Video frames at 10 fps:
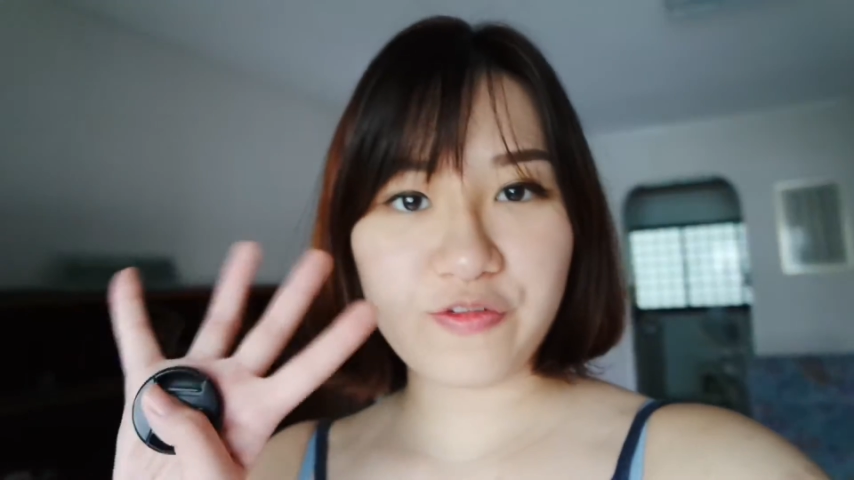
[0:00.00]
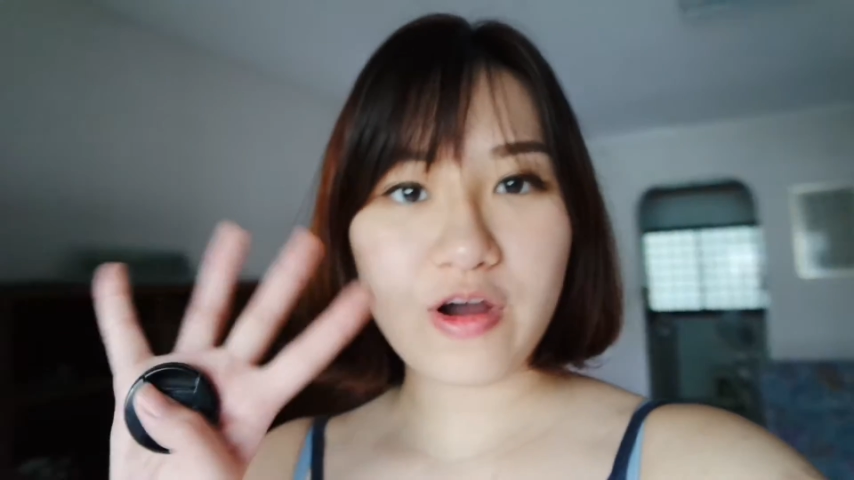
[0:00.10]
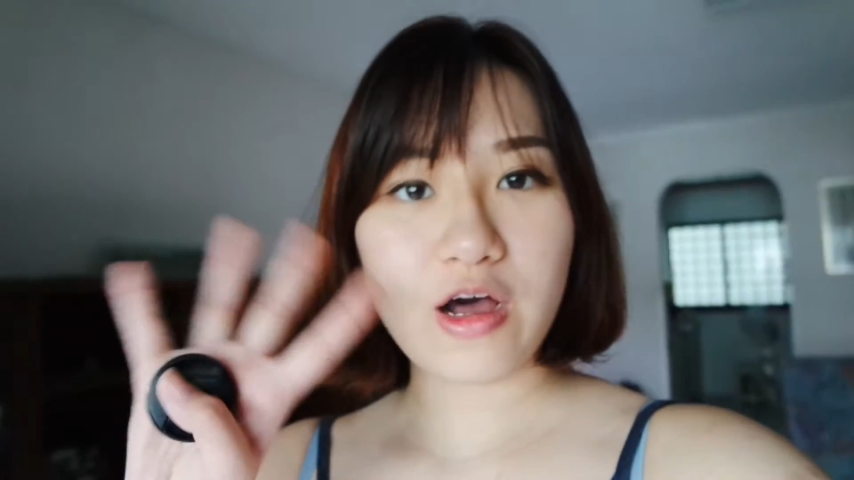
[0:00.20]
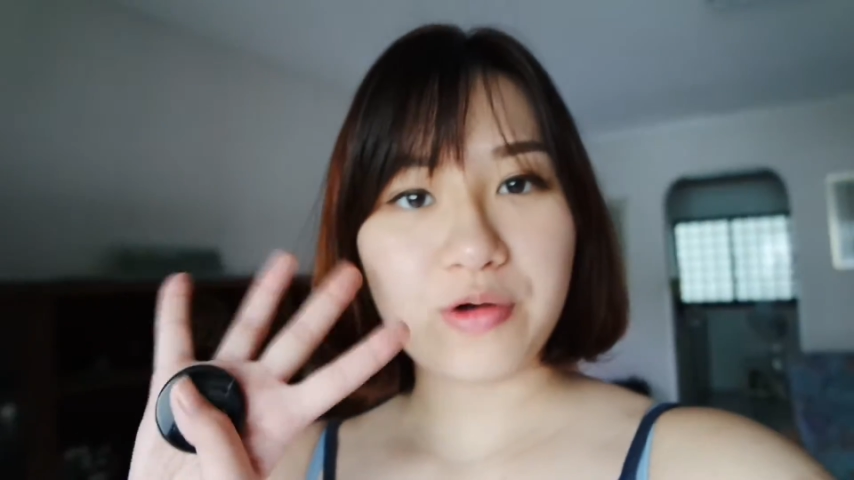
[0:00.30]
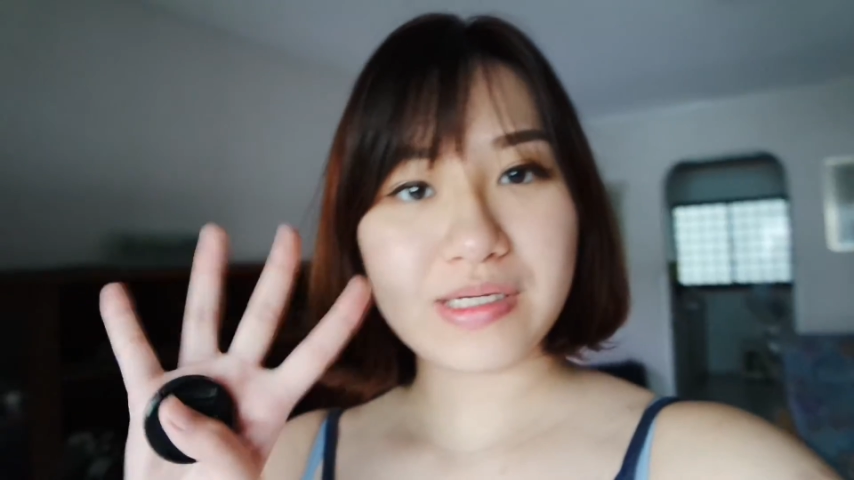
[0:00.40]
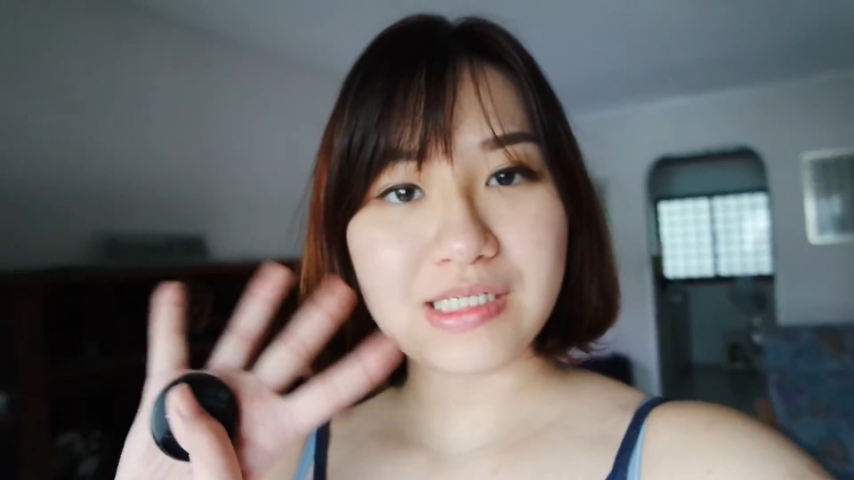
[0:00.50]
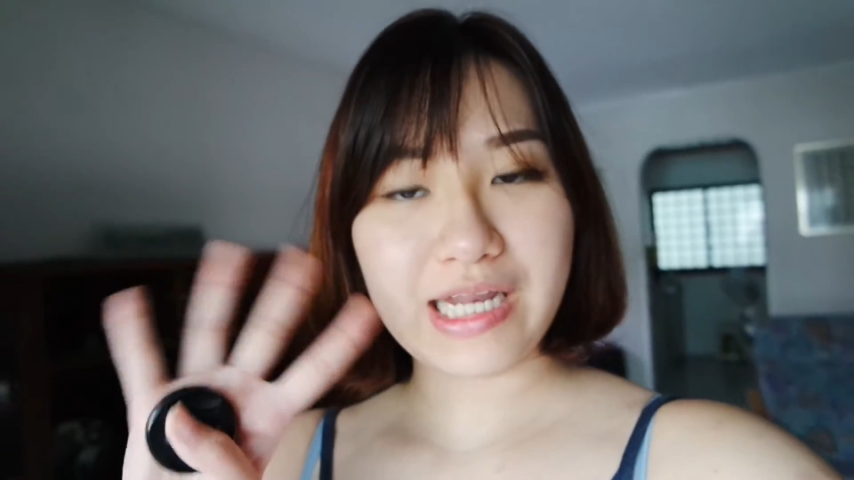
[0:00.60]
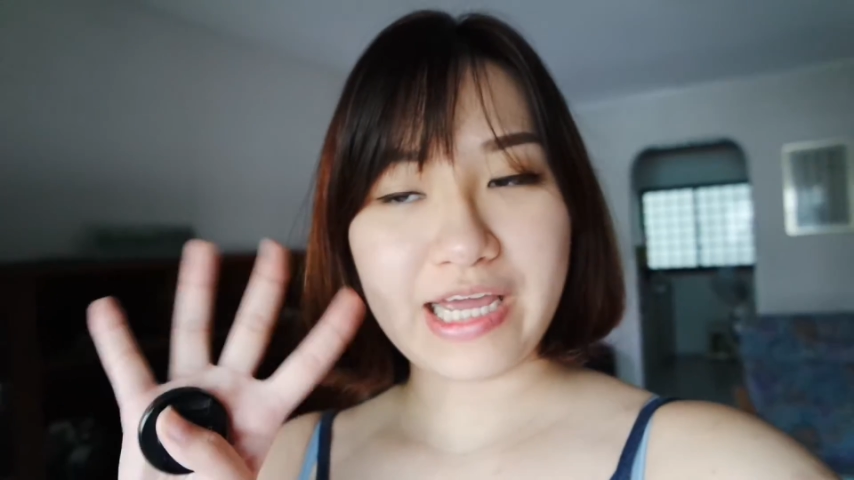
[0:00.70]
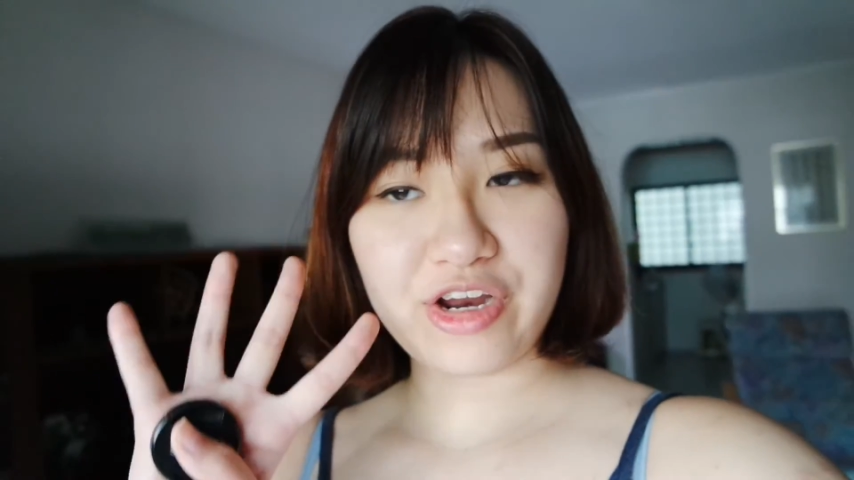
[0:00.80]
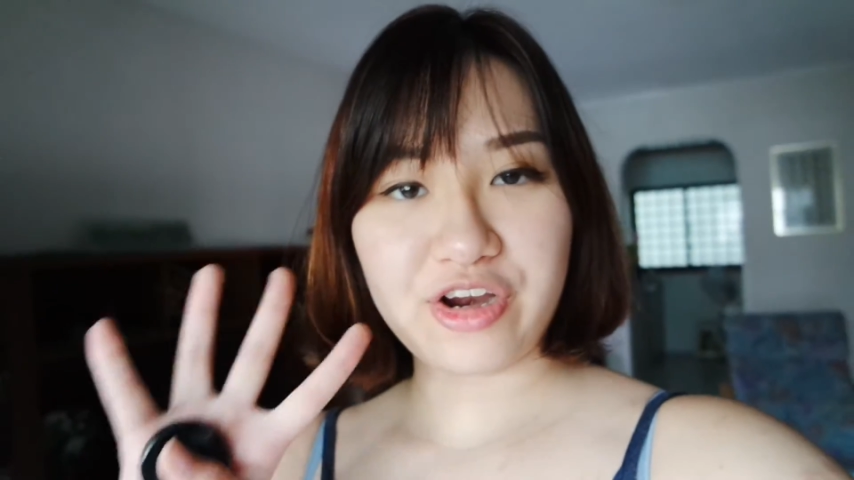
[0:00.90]
4
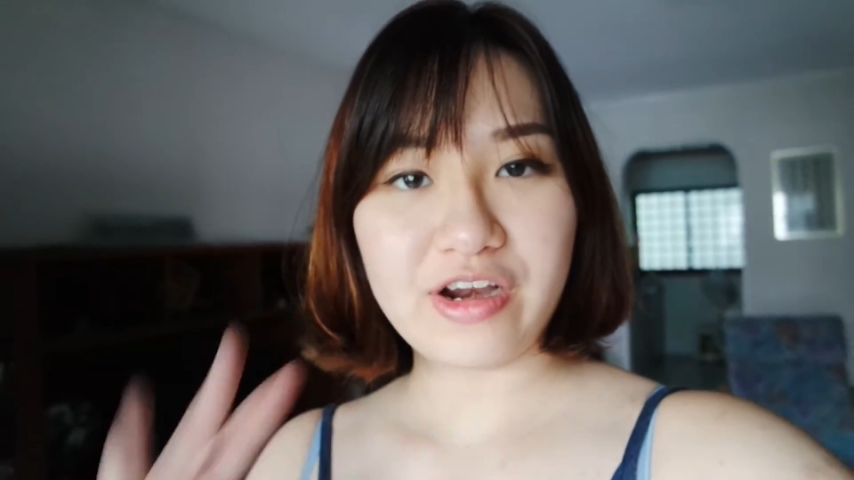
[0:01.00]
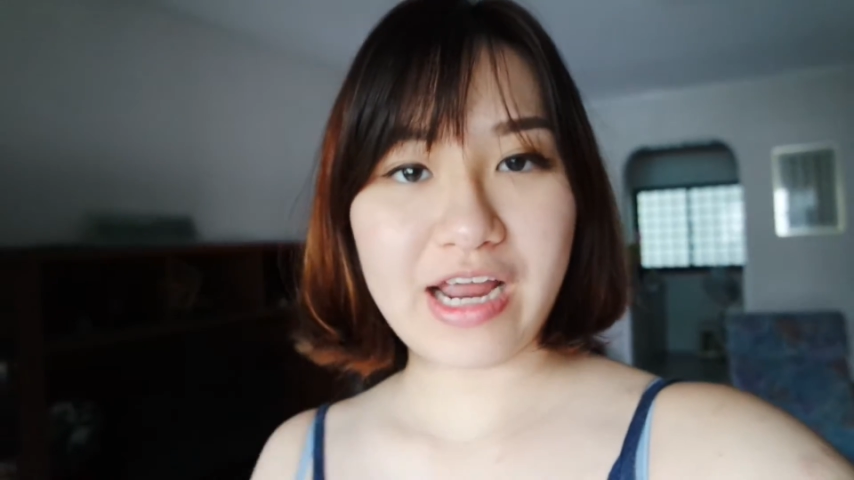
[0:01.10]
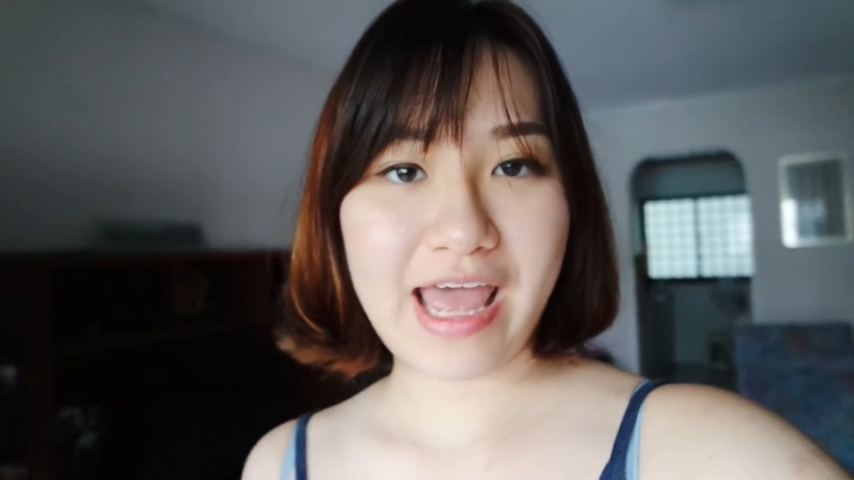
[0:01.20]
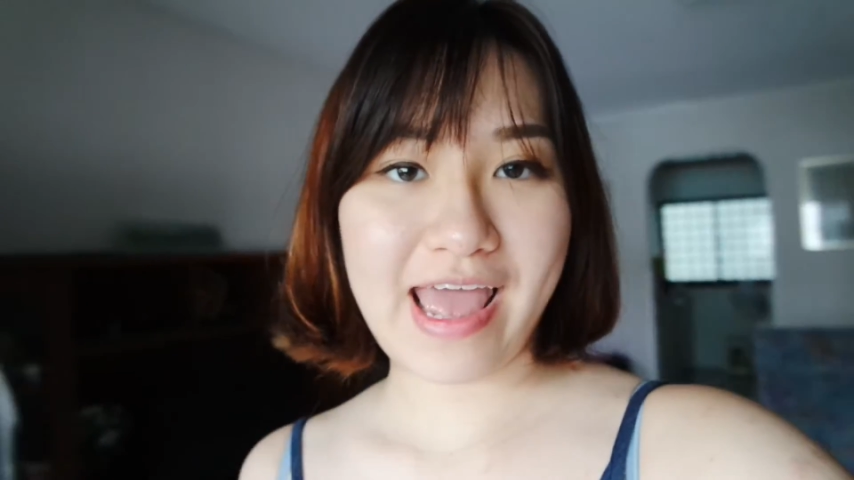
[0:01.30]
hours later